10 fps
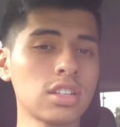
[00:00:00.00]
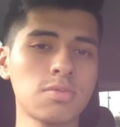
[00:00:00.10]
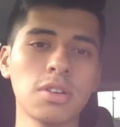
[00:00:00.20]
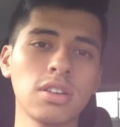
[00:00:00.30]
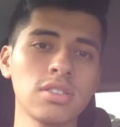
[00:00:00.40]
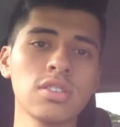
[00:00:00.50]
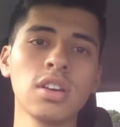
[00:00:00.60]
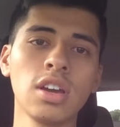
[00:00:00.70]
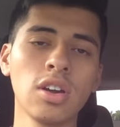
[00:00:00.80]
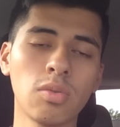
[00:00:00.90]
experience
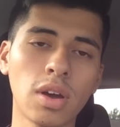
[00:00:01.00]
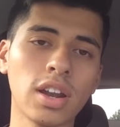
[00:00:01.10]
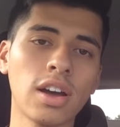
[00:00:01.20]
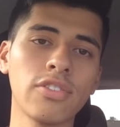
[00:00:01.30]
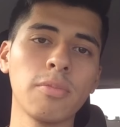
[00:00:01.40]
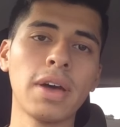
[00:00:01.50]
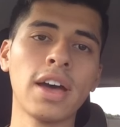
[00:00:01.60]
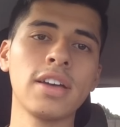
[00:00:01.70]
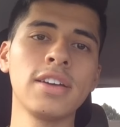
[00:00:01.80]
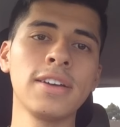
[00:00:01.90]
right off the
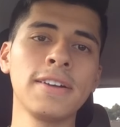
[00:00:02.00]
bat.